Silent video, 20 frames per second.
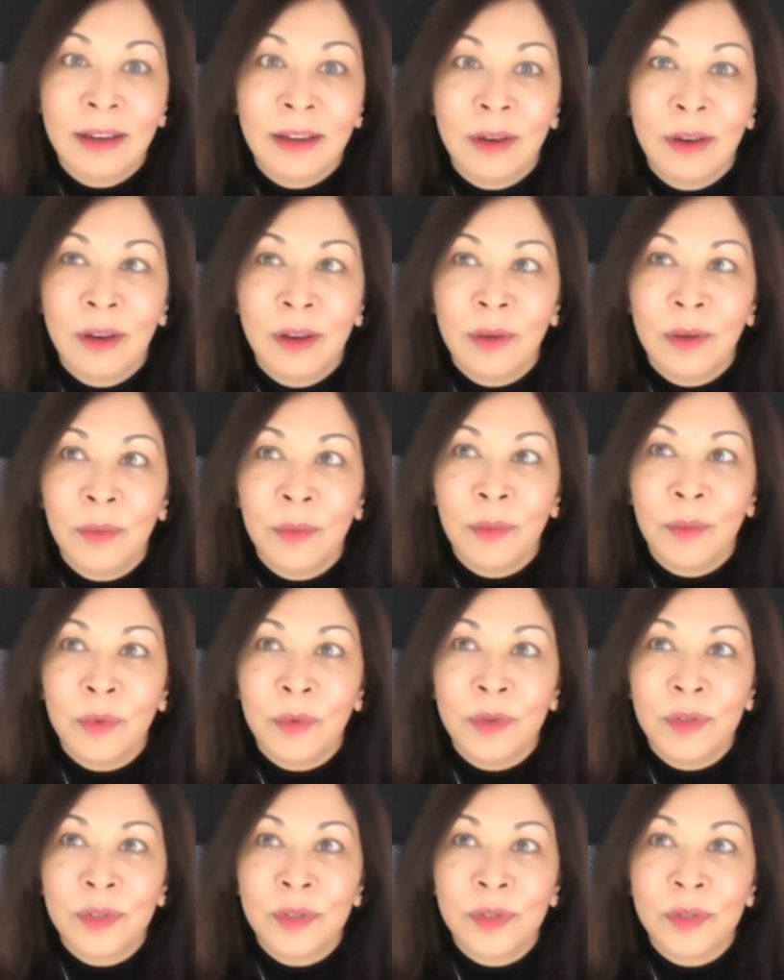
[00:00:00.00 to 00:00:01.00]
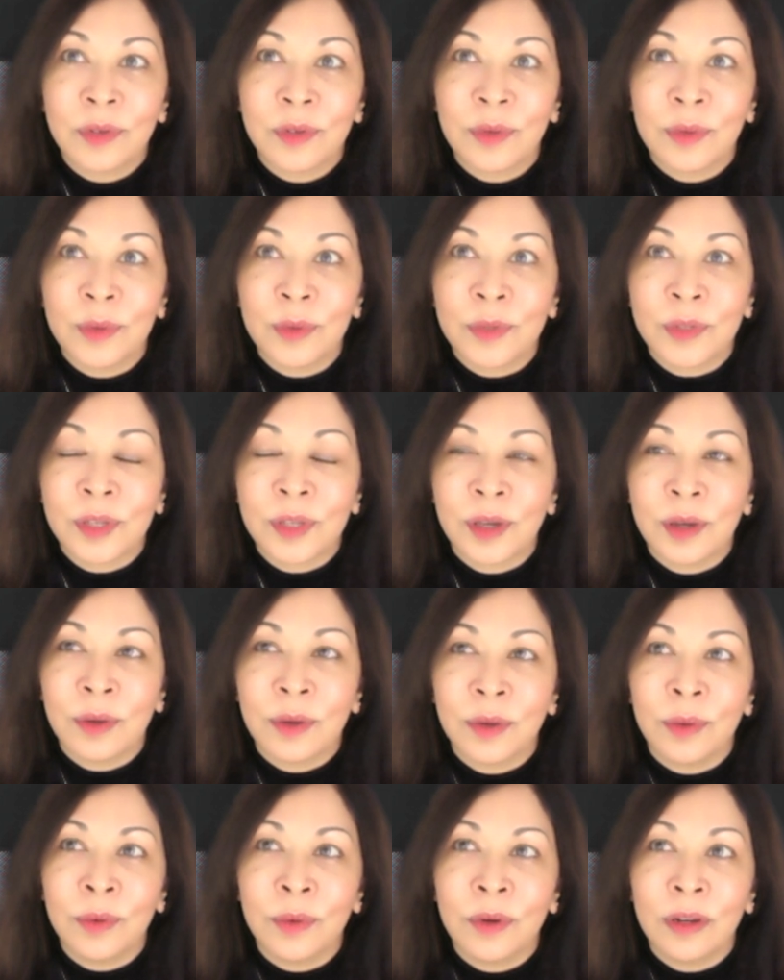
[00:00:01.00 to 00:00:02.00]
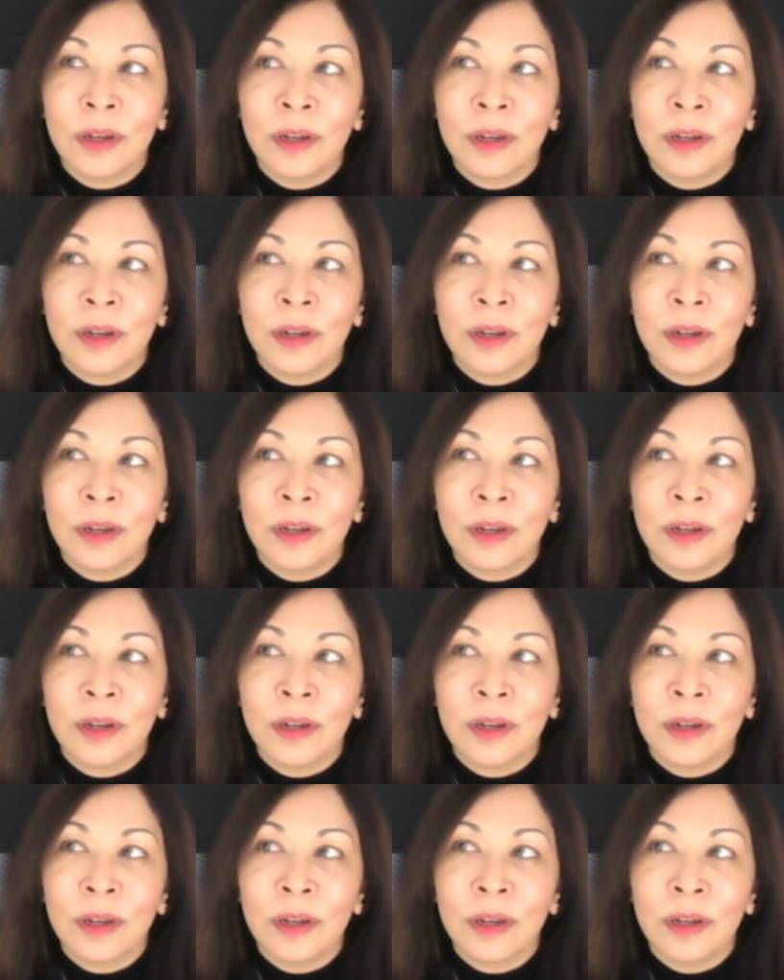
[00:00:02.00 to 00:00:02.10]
was also